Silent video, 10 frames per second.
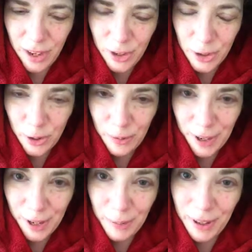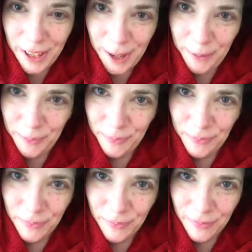So I'm thinking about that.
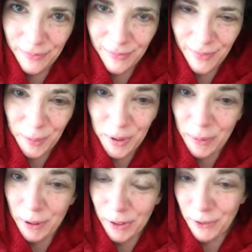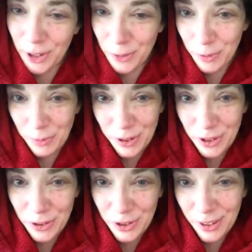I'm thinking about the Facebook
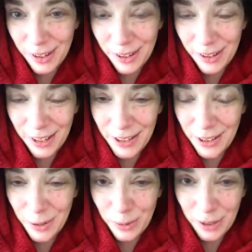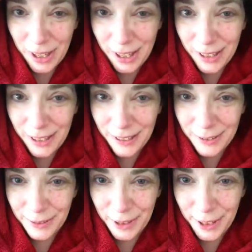pictures and the things I don't like.
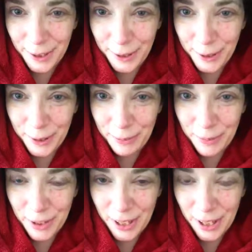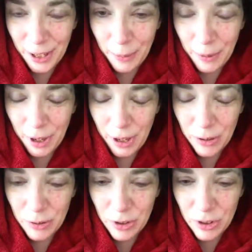I'm thinking
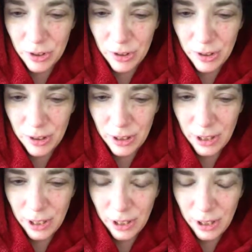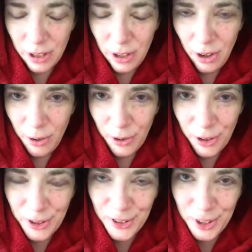about all the
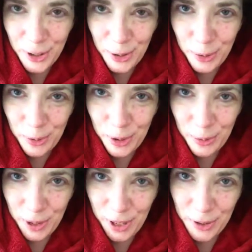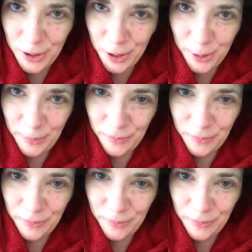things I need to do with the radio show.